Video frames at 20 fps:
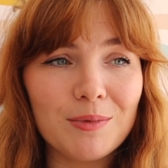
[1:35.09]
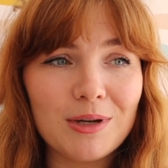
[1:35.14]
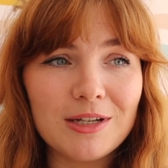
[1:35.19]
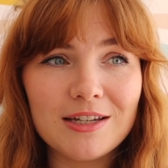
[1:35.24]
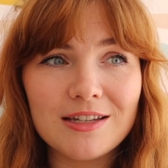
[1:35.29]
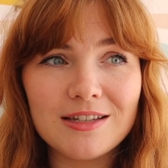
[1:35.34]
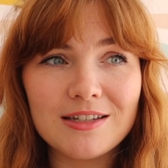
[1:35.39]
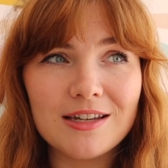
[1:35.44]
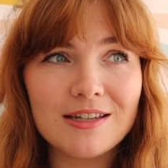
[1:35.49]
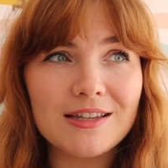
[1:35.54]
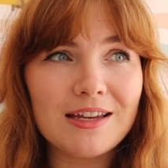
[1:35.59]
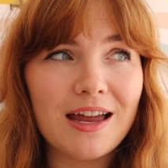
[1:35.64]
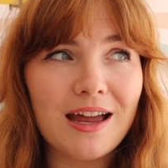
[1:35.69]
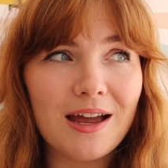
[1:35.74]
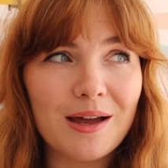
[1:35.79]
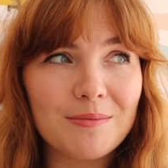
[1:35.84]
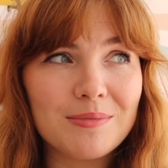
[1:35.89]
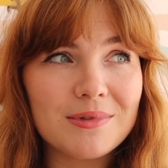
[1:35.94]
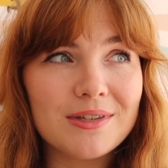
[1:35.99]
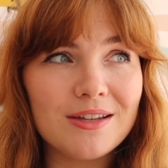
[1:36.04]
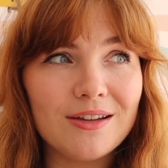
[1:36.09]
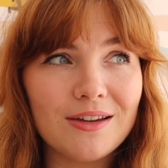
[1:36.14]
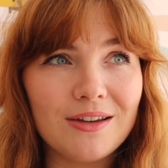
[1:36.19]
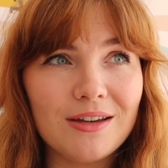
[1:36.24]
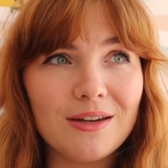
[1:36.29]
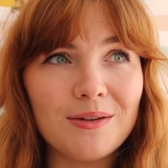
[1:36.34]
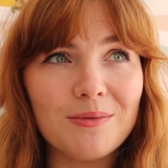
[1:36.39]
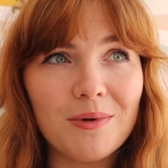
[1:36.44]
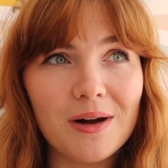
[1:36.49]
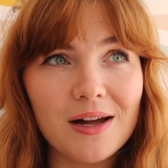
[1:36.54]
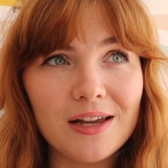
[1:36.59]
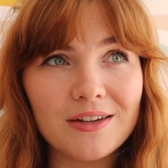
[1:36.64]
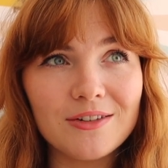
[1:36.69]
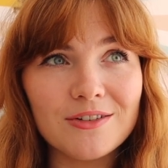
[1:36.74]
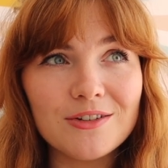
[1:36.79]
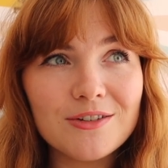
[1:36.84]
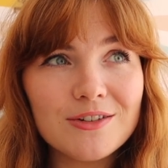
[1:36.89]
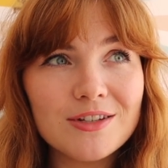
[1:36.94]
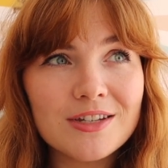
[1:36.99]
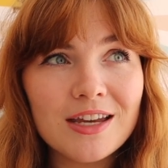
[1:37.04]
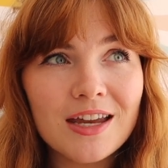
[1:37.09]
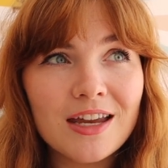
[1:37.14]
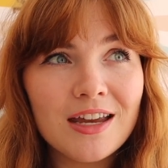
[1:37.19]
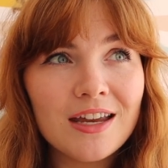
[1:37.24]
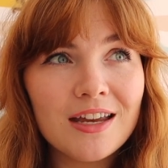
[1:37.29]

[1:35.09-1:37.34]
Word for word: which is just absolutely wild